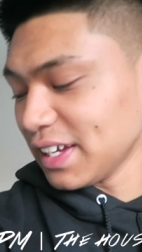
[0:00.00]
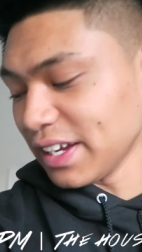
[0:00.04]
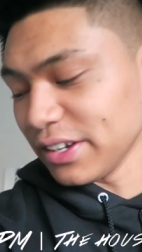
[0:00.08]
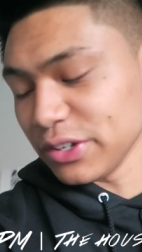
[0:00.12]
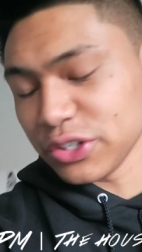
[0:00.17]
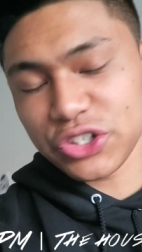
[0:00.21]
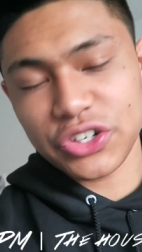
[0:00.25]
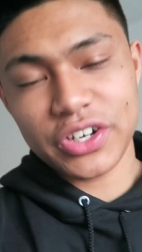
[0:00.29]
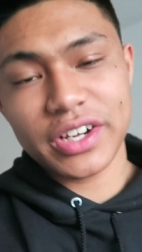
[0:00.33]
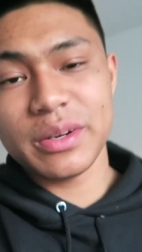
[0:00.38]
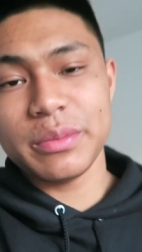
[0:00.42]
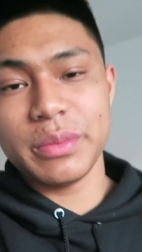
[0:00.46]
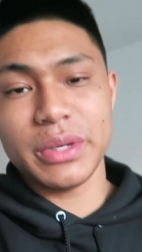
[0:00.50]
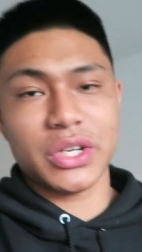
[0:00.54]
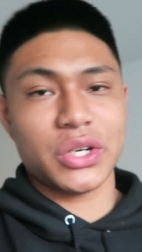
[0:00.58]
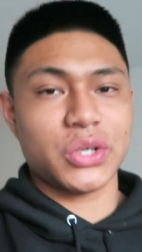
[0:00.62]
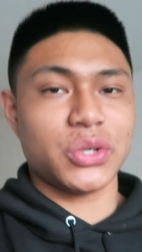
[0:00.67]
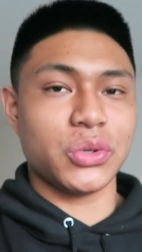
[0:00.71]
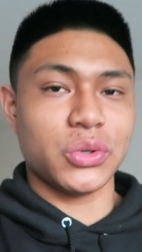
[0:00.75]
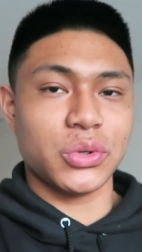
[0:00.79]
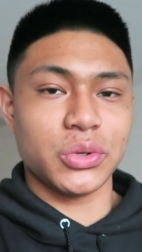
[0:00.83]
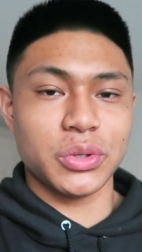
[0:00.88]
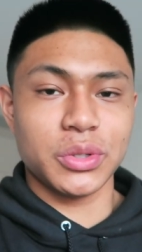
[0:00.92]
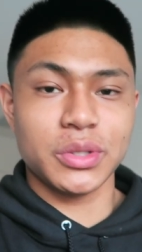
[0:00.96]
I was trying to be
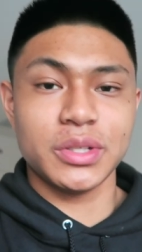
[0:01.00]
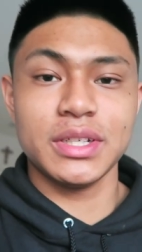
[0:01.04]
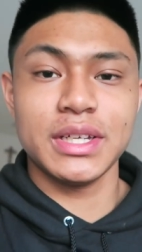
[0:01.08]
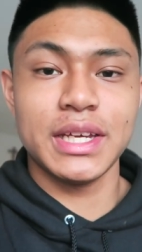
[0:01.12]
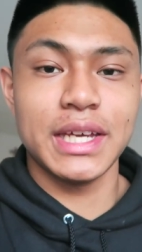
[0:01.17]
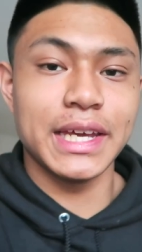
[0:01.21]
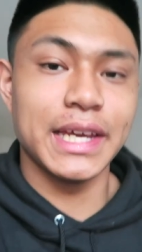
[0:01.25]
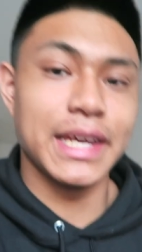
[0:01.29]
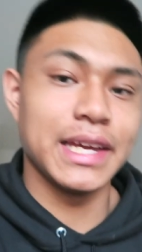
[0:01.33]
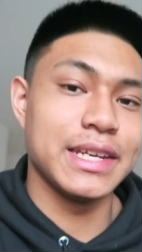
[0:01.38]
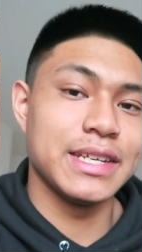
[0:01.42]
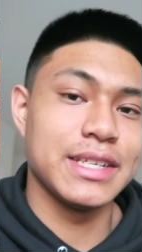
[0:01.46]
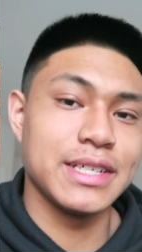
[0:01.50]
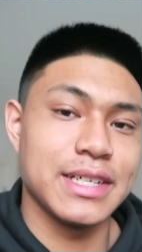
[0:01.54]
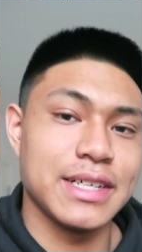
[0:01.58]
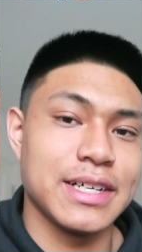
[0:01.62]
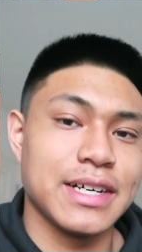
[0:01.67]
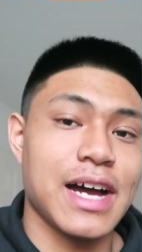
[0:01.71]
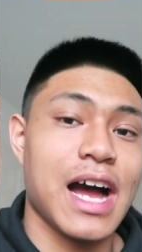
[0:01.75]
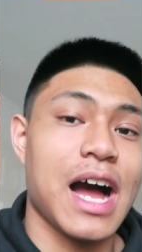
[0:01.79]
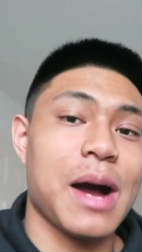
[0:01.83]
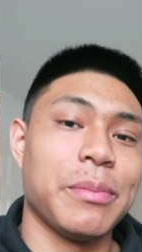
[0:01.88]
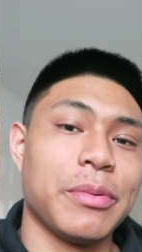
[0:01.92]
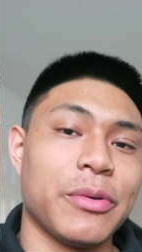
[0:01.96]
cool and
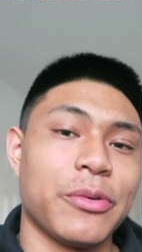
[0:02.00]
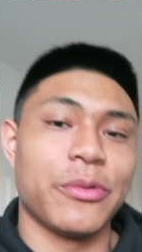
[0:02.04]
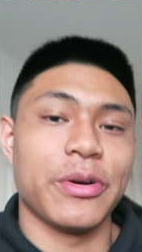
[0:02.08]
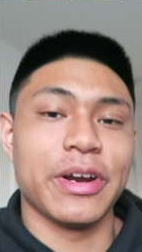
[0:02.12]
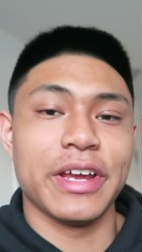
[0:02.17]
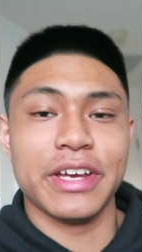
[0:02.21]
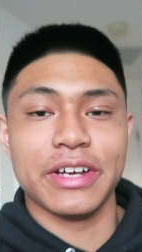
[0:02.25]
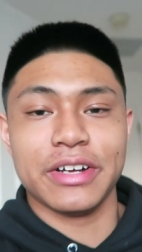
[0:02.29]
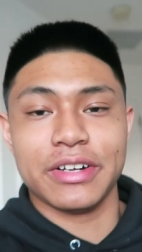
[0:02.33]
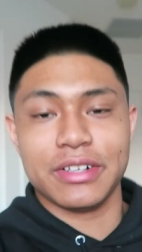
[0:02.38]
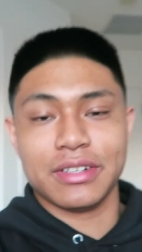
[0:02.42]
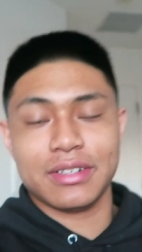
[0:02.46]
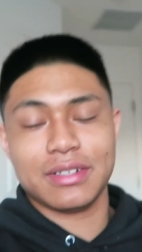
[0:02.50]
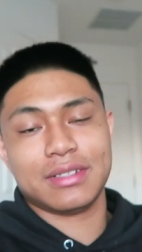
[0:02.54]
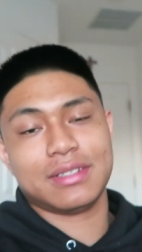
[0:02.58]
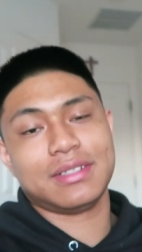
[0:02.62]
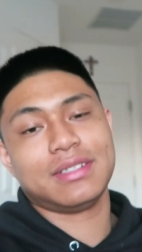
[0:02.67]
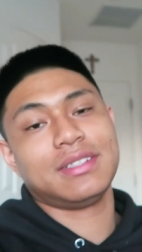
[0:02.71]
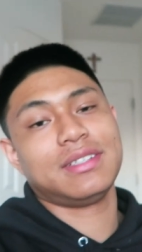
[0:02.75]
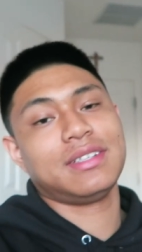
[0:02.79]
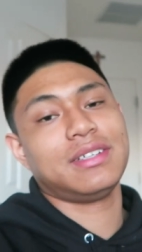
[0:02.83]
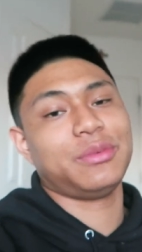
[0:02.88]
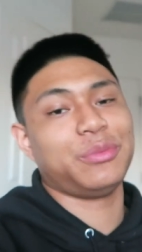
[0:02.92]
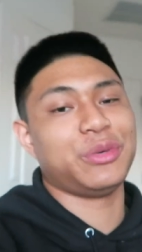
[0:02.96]
hop a rail,
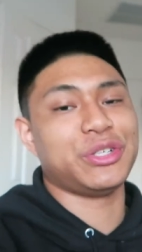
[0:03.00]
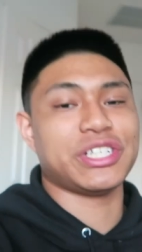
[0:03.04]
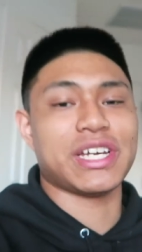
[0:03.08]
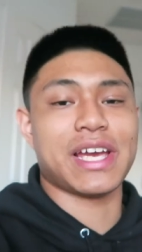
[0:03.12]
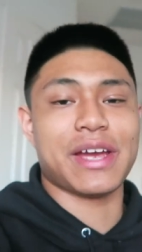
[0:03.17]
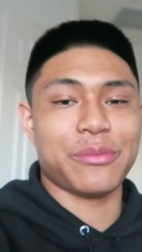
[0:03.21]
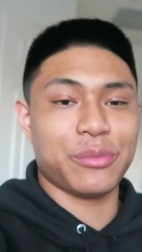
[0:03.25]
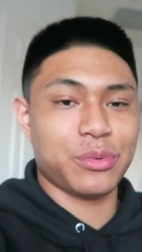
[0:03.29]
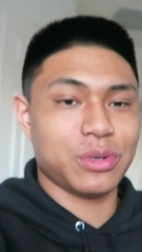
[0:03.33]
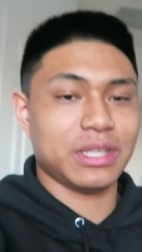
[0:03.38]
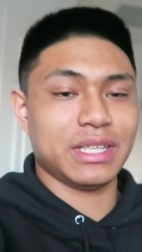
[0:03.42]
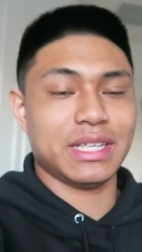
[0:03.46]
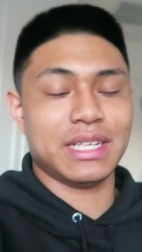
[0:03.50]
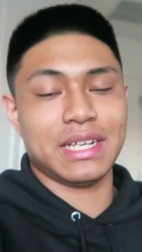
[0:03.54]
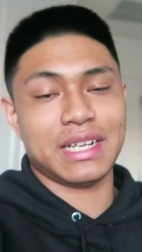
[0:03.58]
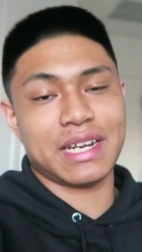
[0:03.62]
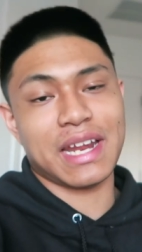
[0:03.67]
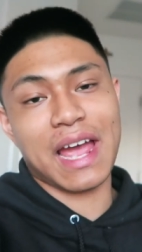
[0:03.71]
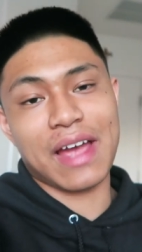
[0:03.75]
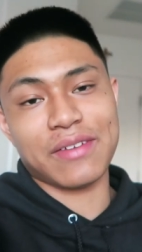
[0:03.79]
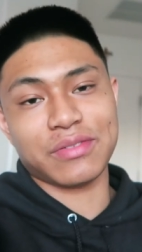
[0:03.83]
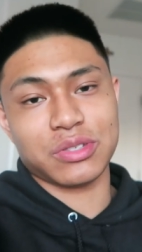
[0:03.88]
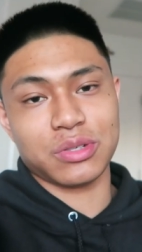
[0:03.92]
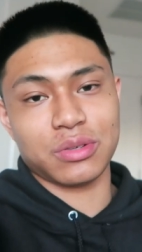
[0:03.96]
which I really didn't
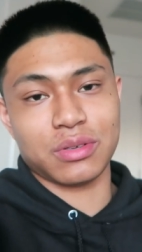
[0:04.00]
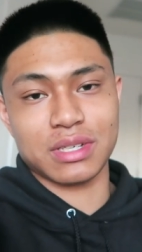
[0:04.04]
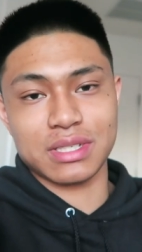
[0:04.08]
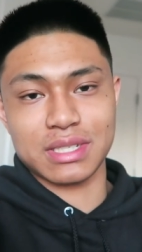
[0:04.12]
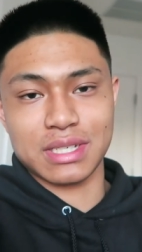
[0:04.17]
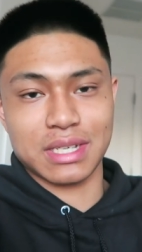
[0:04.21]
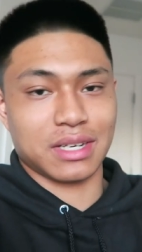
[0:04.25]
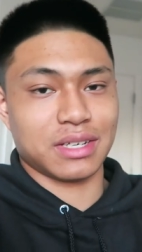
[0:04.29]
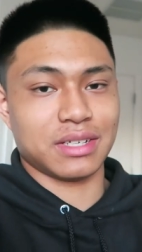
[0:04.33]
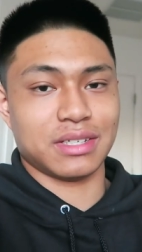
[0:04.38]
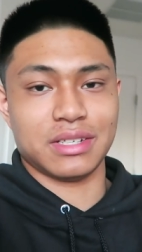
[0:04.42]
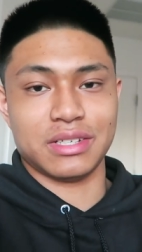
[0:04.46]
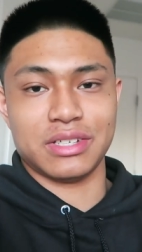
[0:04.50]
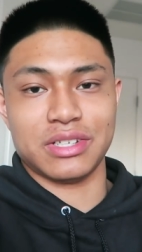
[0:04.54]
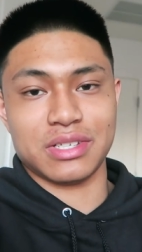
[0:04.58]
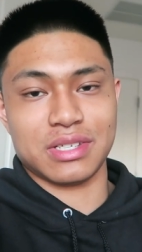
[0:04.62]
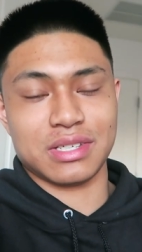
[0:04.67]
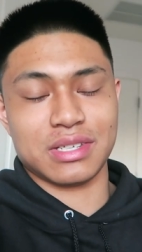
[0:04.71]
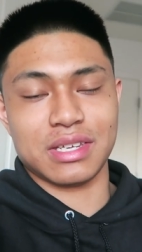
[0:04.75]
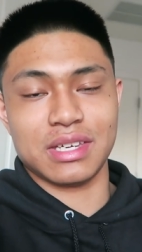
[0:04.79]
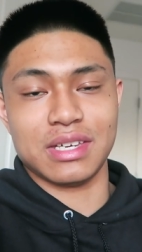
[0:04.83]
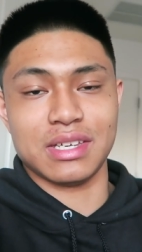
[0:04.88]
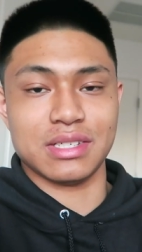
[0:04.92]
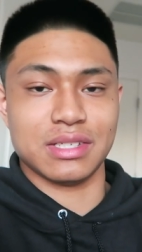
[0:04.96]
have to because I could have
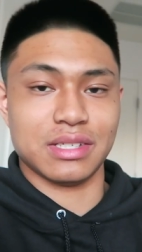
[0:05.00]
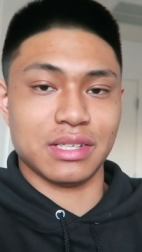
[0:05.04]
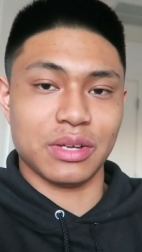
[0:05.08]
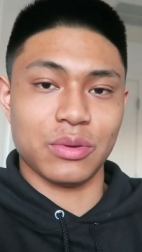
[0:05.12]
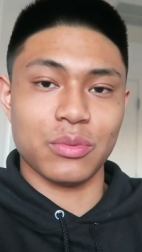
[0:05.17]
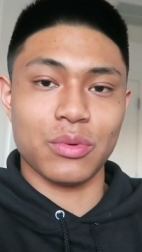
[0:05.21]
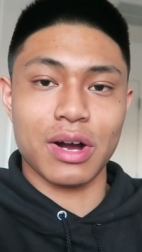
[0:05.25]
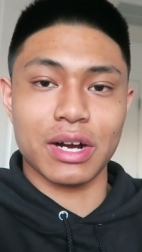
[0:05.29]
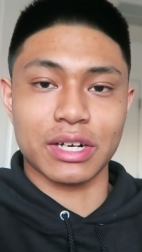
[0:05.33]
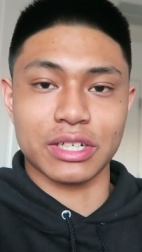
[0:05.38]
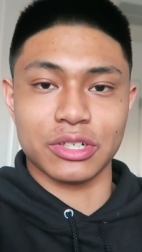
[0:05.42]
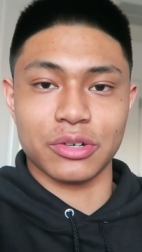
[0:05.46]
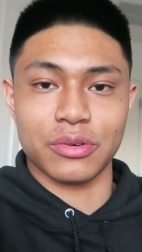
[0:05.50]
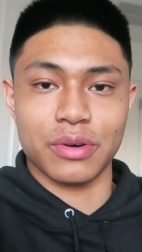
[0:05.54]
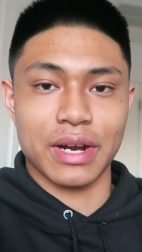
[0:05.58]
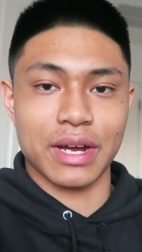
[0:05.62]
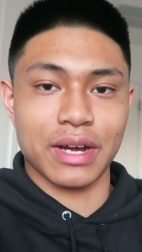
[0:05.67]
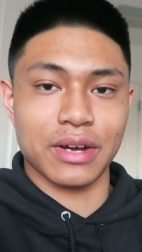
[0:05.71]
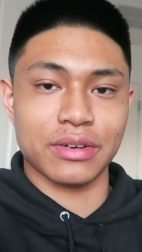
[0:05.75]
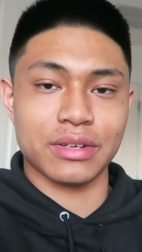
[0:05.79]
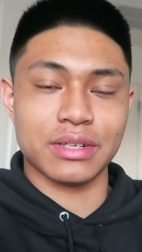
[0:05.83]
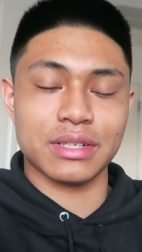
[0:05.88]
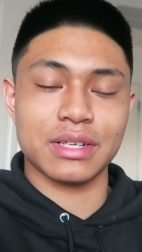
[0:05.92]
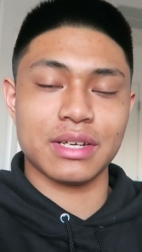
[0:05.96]
just easily walked
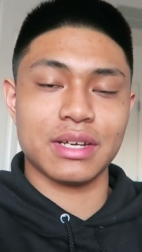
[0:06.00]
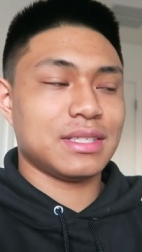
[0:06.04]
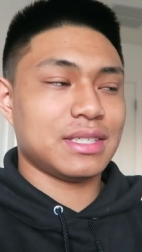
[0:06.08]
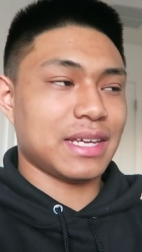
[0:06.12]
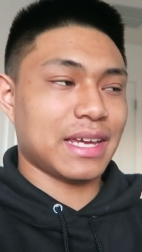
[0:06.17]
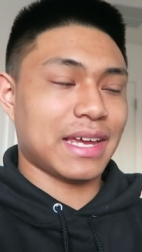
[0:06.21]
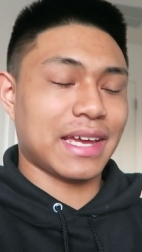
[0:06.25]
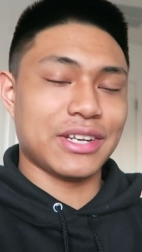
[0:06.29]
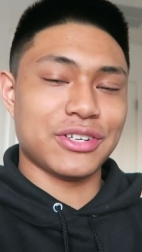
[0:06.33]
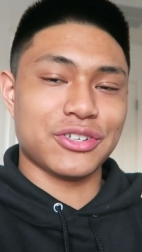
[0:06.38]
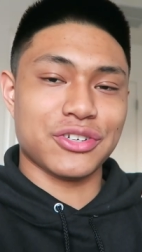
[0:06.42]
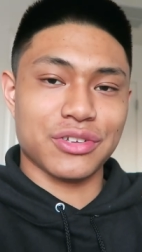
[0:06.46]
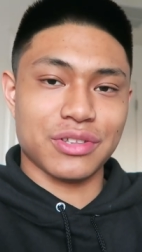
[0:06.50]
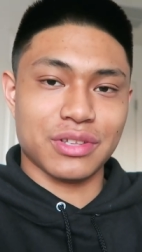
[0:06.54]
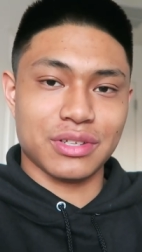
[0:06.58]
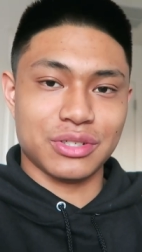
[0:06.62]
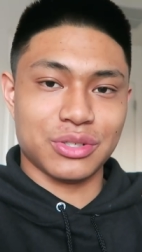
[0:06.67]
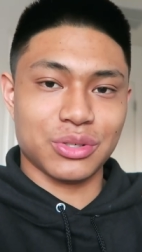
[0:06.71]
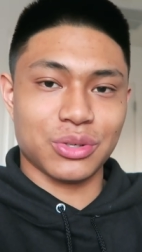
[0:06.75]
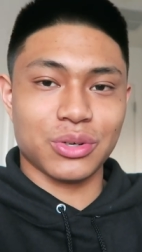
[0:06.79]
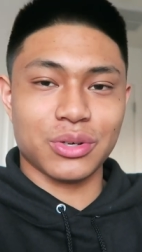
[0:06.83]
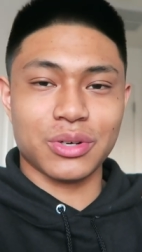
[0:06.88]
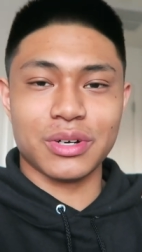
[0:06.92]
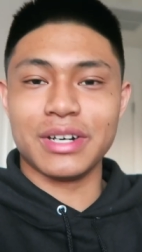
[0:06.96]
around to enter the
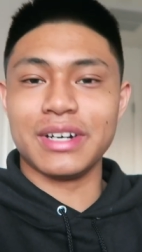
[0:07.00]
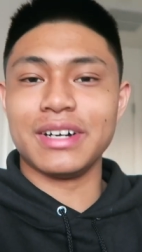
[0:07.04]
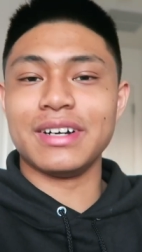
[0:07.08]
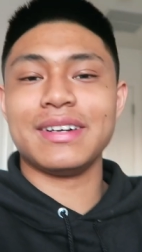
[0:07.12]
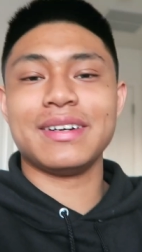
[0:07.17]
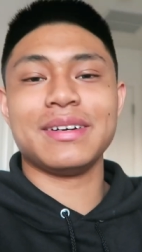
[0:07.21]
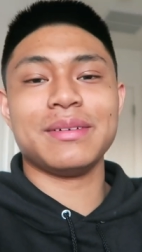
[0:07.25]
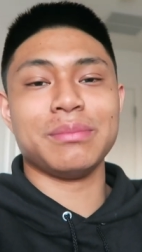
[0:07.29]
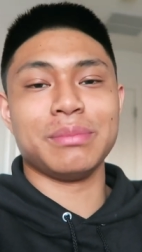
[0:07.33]
door.